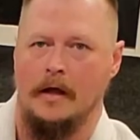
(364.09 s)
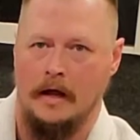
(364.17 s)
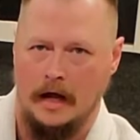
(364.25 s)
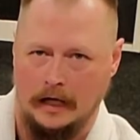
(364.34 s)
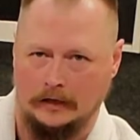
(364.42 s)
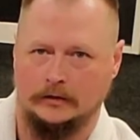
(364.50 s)

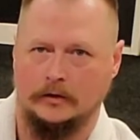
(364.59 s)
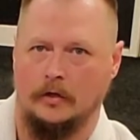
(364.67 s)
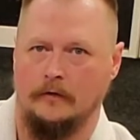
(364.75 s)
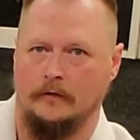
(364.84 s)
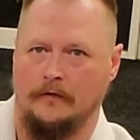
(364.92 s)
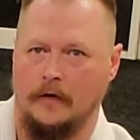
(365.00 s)
As you
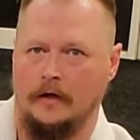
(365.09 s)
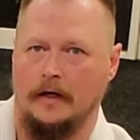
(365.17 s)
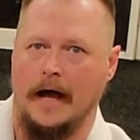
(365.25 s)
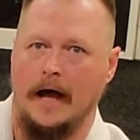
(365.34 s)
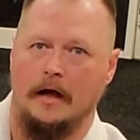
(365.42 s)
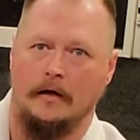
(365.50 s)
start falling
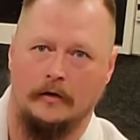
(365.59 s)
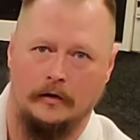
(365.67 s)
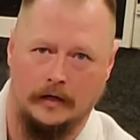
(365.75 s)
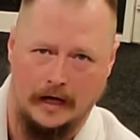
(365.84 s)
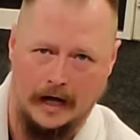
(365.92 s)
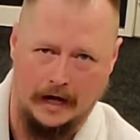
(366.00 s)
higher
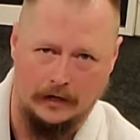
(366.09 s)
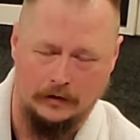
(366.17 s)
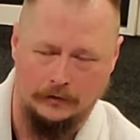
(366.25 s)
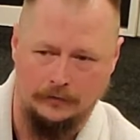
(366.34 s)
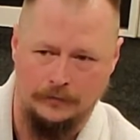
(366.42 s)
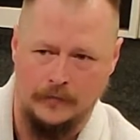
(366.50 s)
and
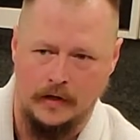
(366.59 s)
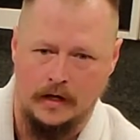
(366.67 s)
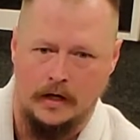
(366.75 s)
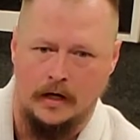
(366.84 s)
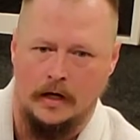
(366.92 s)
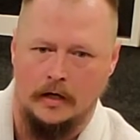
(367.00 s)
higher,
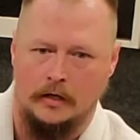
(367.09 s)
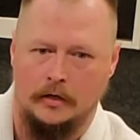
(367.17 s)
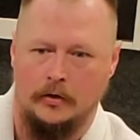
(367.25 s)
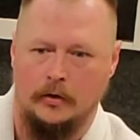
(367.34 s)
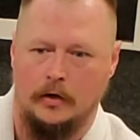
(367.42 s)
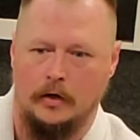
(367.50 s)

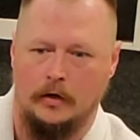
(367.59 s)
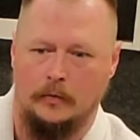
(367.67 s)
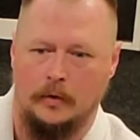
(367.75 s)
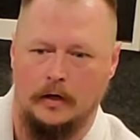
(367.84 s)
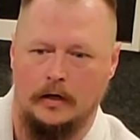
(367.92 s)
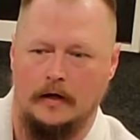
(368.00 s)
you
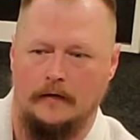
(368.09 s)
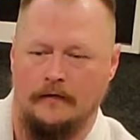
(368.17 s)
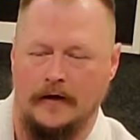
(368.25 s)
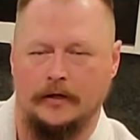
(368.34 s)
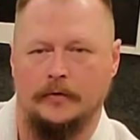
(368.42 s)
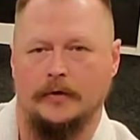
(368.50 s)
will
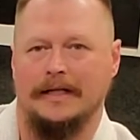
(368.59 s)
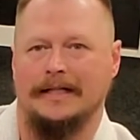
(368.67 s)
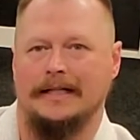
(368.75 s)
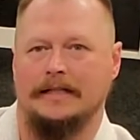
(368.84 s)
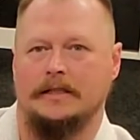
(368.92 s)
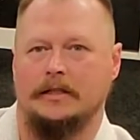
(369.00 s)
eventually
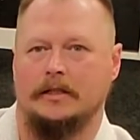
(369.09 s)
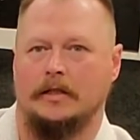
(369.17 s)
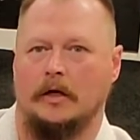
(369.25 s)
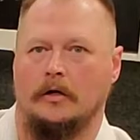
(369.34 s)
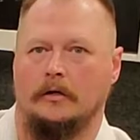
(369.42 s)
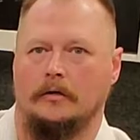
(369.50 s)
need to
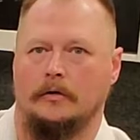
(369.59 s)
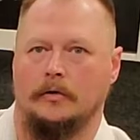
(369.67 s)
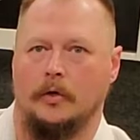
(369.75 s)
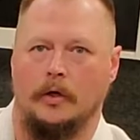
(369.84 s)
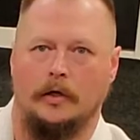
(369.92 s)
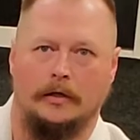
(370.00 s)
start
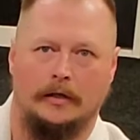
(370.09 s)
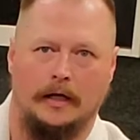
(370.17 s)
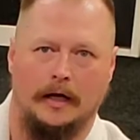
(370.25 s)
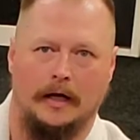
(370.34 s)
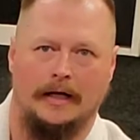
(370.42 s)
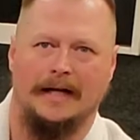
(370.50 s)
doing
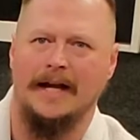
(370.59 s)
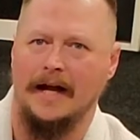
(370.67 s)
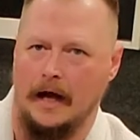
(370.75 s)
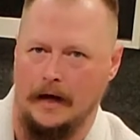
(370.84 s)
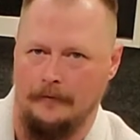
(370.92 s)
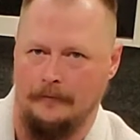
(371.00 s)
a
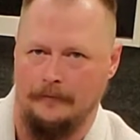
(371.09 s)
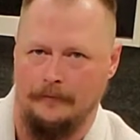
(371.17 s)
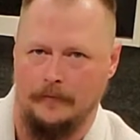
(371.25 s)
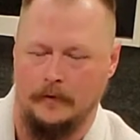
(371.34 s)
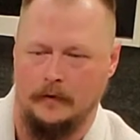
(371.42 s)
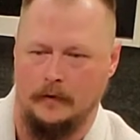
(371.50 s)
kia,
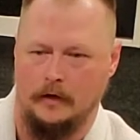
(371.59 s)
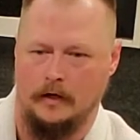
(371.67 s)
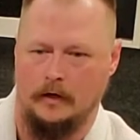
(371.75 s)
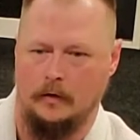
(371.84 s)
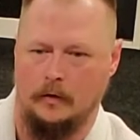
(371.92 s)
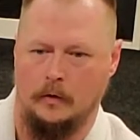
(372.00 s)

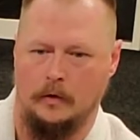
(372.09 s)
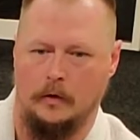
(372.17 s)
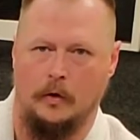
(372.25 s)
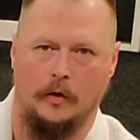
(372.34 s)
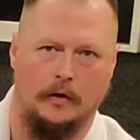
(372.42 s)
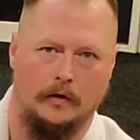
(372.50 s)

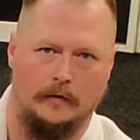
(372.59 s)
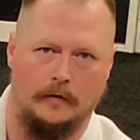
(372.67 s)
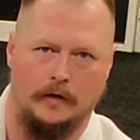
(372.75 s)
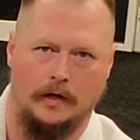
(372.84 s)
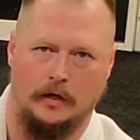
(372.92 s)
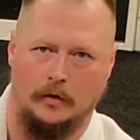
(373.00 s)
or
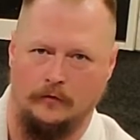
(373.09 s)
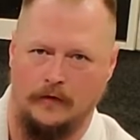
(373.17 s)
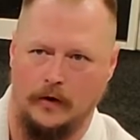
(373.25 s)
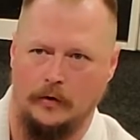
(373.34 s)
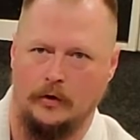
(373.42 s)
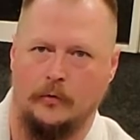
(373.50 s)
a
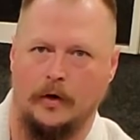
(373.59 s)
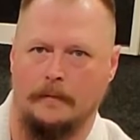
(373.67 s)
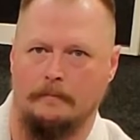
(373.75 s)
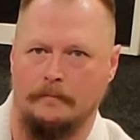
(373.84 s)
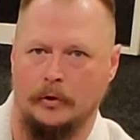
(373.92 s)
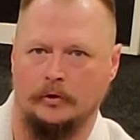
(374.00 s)
very
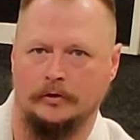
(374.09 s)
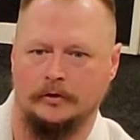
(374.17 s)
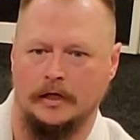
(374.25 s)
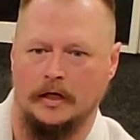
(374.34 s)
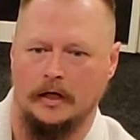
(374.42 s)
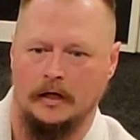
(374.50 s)
quick burst
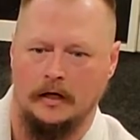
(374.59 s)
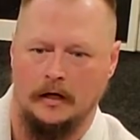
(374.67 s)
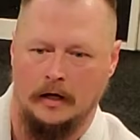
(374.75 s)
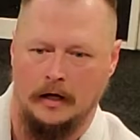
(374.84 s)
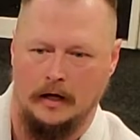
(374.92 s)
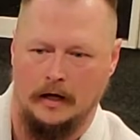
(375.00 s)

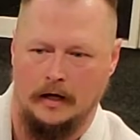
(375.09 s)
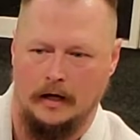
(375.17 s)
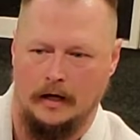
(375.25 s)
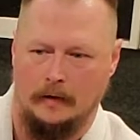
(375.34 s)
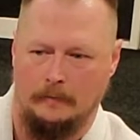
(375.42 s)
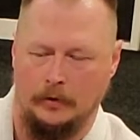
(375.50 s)

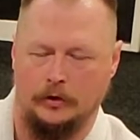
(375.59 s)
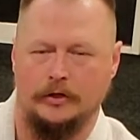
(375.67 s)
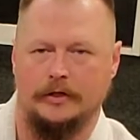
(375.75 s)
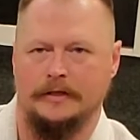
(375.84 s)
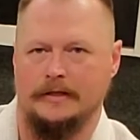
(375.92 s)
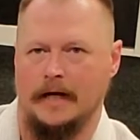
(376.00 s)
to
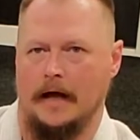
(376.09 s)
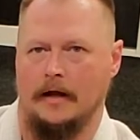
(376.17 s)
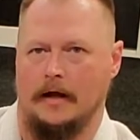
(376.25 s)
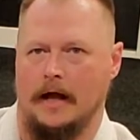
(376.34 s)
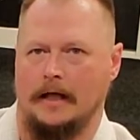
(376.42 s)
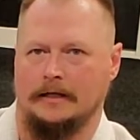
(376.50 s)

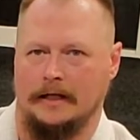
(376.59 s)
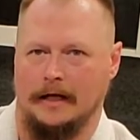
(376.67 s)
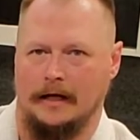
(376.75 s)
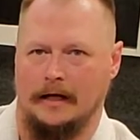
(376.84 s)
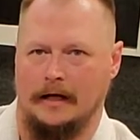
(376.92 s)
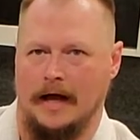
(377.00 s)
yell
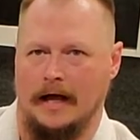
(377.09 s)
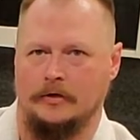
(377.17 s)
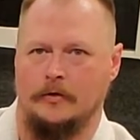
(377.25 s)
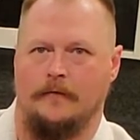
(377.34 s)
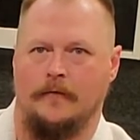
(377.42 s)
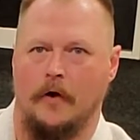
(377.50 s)
as
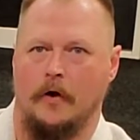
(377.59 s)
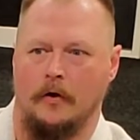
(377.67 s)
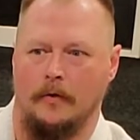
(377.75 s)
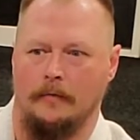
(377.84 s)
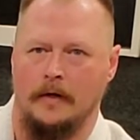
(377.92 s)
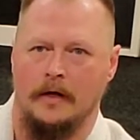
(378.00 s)
you fall.